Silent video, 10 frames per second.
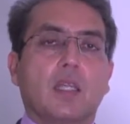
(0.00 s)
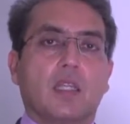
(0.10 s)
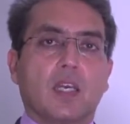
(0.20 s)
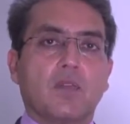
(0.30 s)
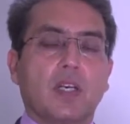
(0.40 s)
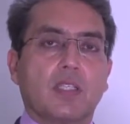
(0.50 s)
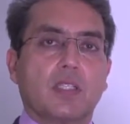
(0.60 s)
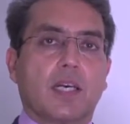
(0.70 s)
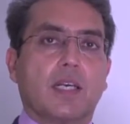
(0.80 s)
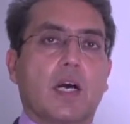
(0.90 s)
they will
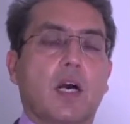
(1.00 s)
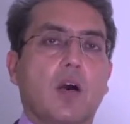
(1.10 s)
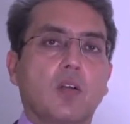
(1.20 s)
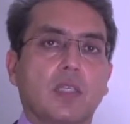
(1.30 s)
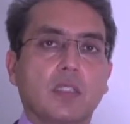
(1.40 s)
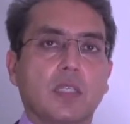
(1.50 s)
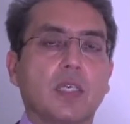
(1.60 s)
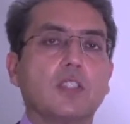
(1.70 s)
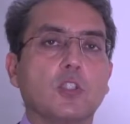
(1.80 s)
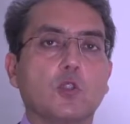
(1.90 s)
decide how this
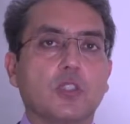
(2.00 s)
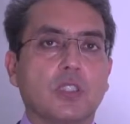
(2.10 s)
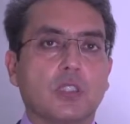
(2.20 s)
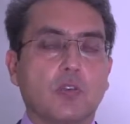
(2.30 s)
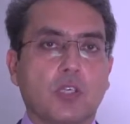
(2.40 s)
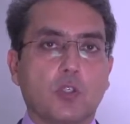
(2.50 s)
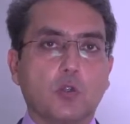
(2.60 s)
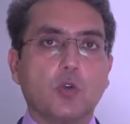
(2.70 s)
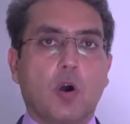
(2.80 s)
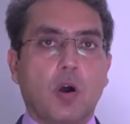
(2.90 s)
institution is going
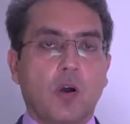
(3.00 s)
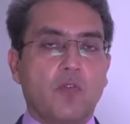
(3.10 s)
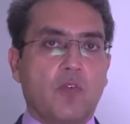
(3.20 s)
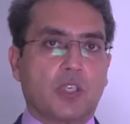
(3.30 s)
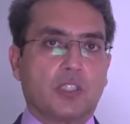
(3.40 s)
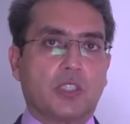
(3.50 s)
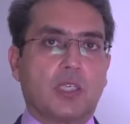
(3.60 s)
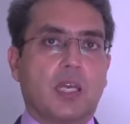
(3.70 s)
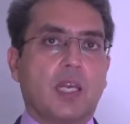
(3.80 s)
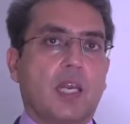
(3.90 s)
to
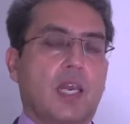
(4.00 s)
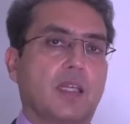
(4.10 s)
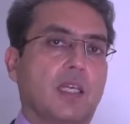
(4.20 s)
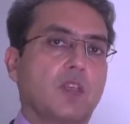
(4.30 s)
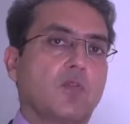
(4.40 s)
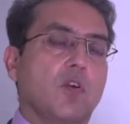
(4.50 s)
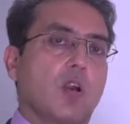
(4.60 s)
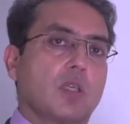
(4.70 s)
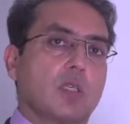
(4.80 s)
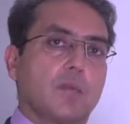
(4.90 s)
function. And then you've
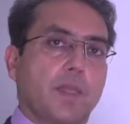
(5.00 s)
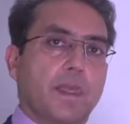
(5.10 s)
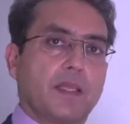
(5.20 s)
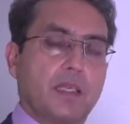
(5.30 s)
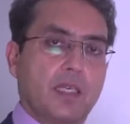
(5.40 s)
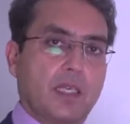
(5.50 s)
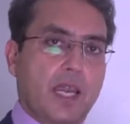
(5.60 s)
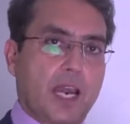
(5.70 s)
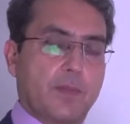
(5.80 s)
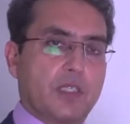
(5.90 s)
got
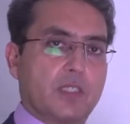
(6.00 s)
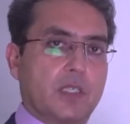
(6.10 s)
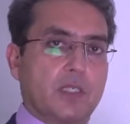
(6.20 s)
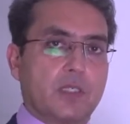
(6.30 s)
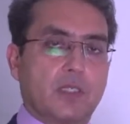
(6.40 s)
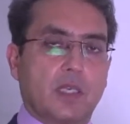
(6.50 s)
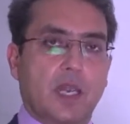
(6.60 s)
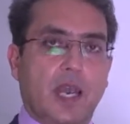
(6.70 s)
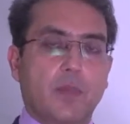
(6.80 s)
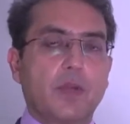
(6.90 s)
the administrators.
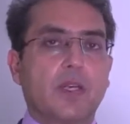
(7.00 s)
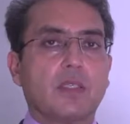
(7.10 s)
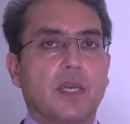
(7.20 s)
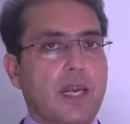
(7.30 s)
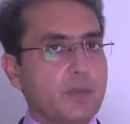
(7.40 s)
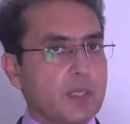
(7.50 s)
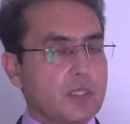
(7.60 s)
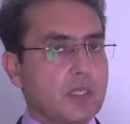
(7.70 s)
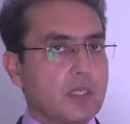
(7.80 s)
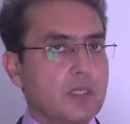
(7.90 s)

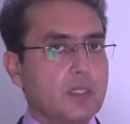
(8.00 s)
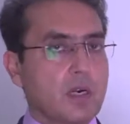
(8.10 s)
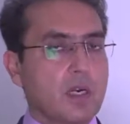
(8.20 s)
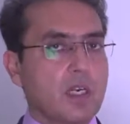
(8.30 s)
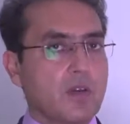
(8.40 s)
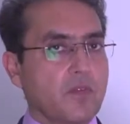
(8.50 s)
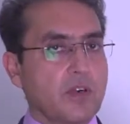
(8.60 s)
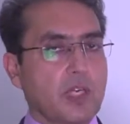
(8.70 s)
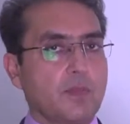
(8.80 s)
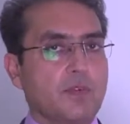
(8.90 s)
Administrators are
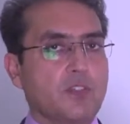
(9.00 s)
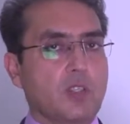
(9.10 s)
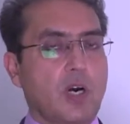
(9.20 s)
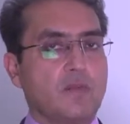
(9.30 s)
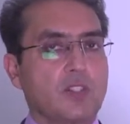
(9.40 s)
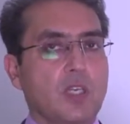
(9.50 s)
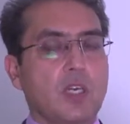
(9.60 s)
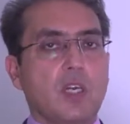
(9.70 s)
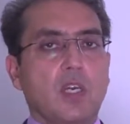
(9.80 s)
different type of staffs,